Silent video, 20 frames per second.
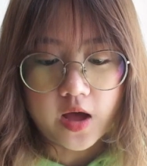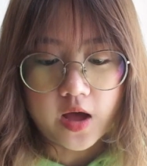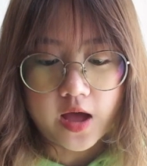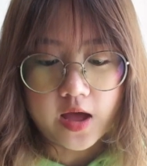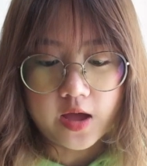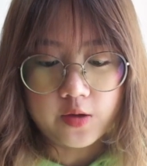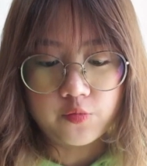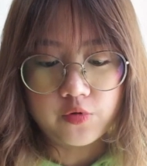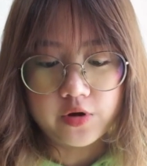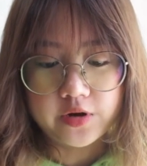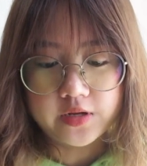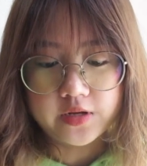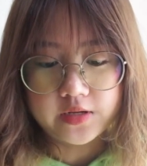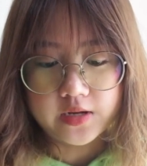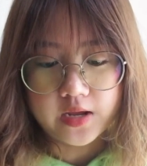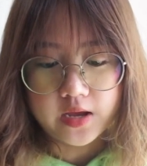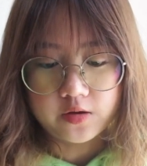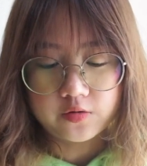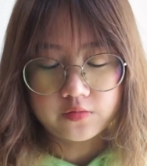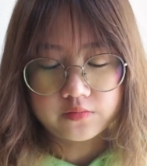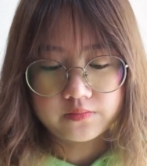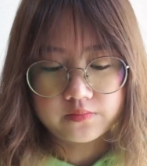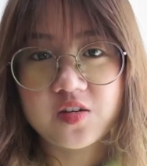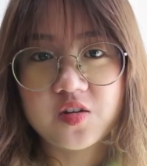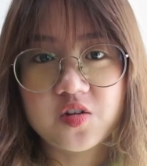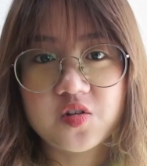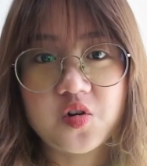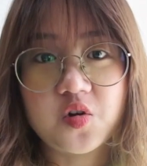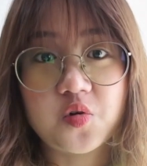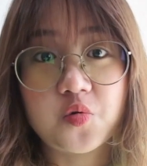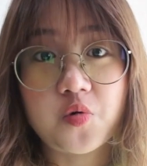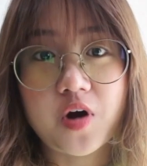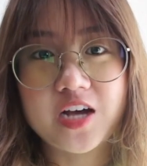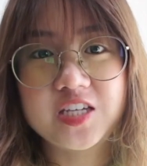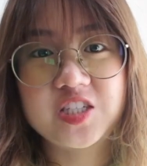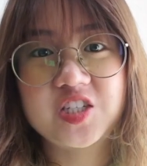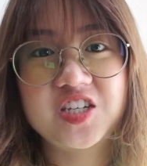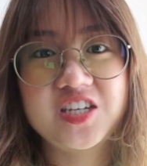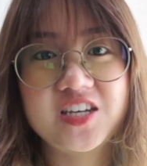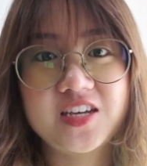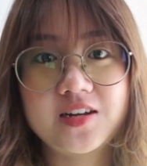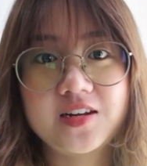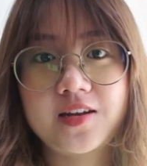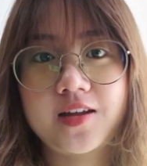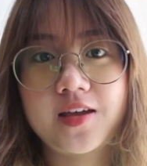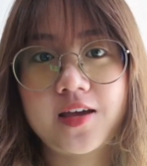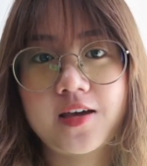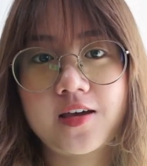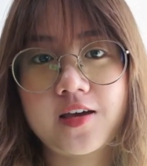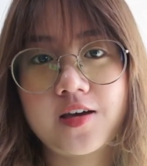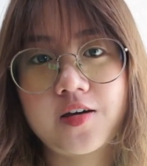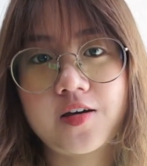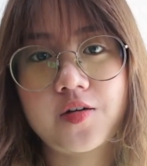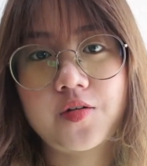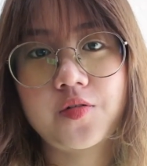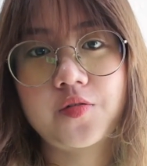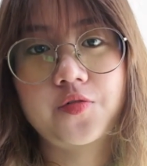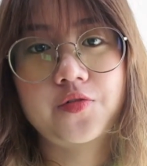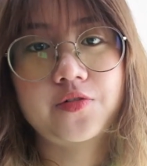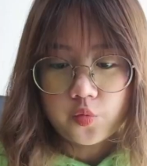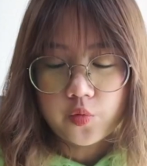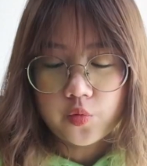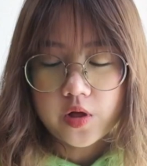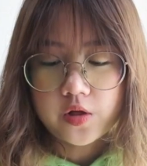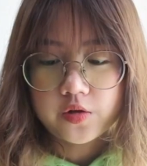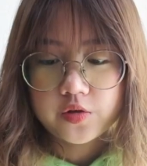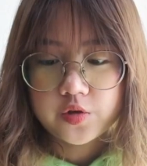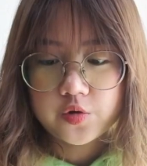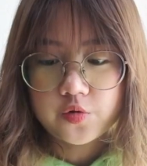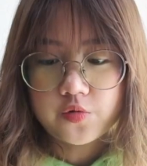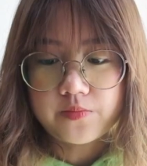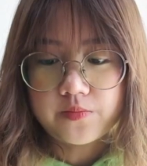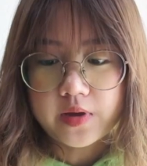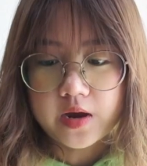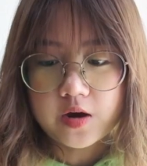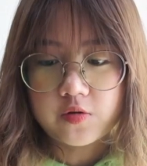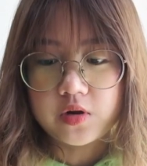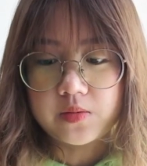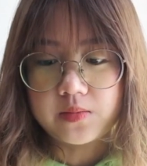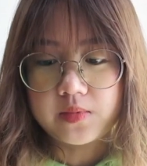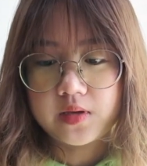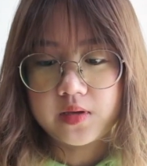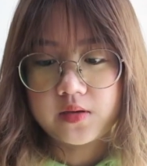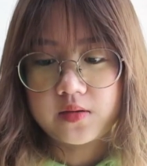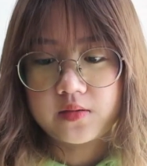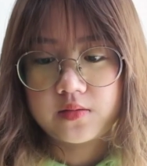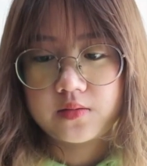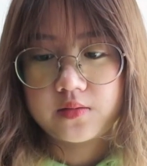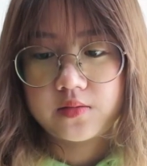I want it now. You're watching it now. Will you marry me?